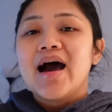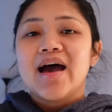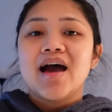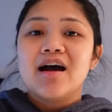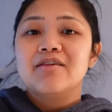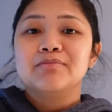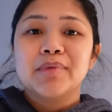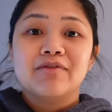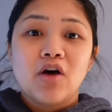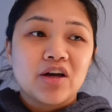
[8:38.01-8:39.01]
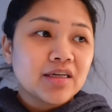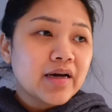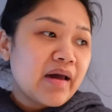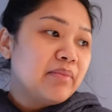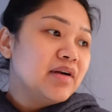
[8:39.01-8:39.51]
I have my vlogging
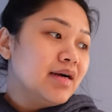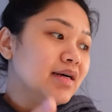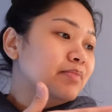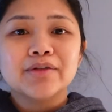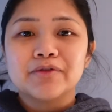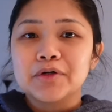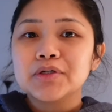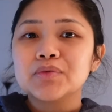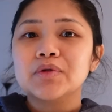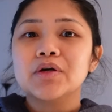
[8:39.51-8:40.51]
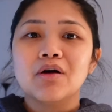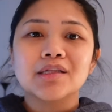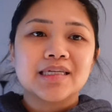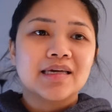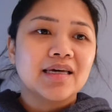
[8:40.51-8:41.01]
camera. The photos were all
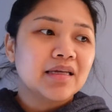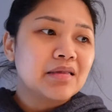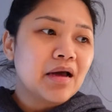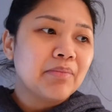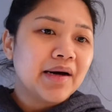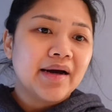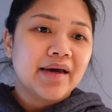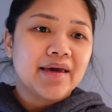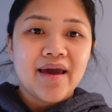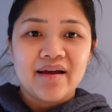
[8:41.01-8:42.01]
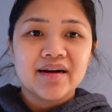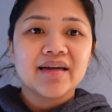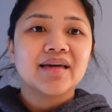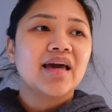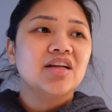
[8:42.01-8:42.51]
taken by
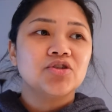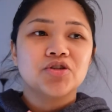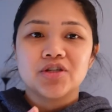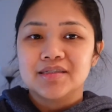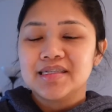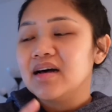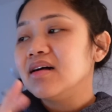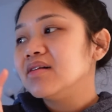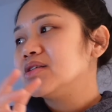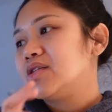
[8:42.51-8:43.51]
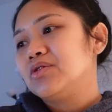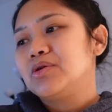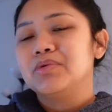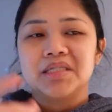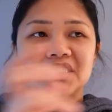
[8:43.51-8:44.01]
Eric and Chantel. So they
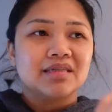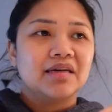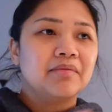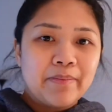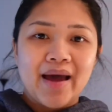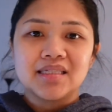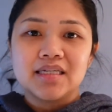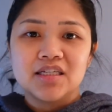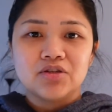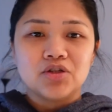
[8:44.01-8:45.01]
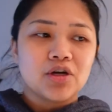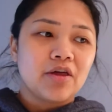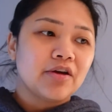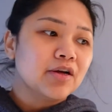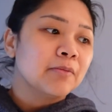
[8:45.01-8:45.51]
were just like passing it to each
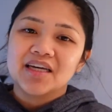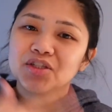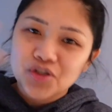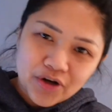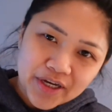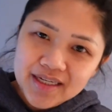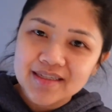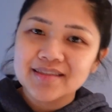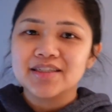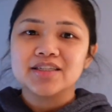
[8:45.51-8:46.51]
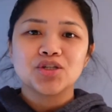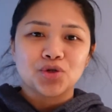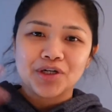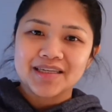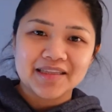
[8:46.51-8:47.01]
other. Enjoy this
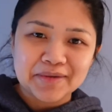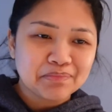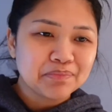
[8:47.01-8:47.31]
short clip.